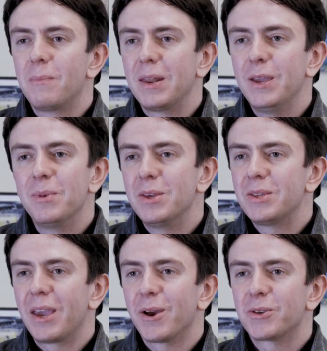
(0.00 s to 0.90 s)
My name
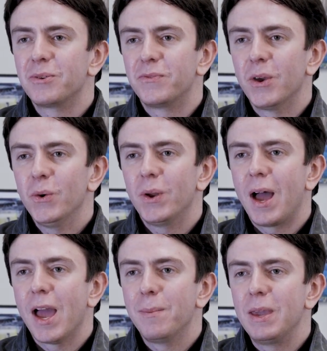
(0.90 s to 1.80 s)
is Harrison Vogt.
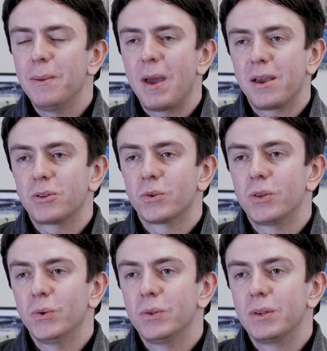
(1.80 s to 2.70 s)
I'm a master's
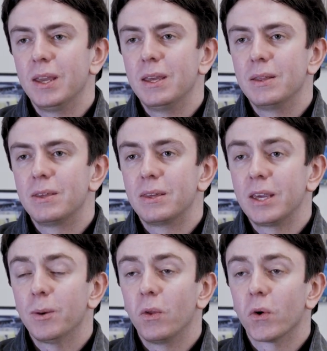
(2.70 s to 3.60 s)
student in
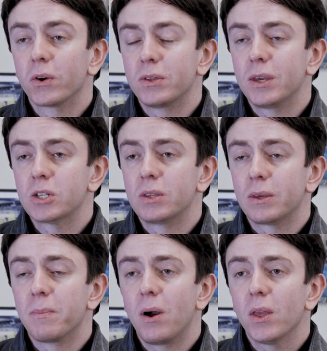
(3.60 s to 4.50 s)
Sustainable
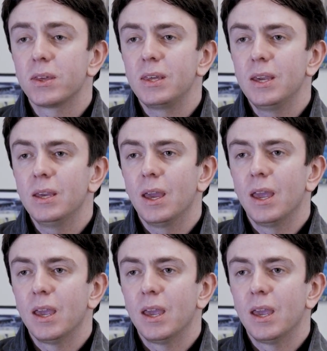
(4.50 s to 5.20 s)
Organizations and Policy,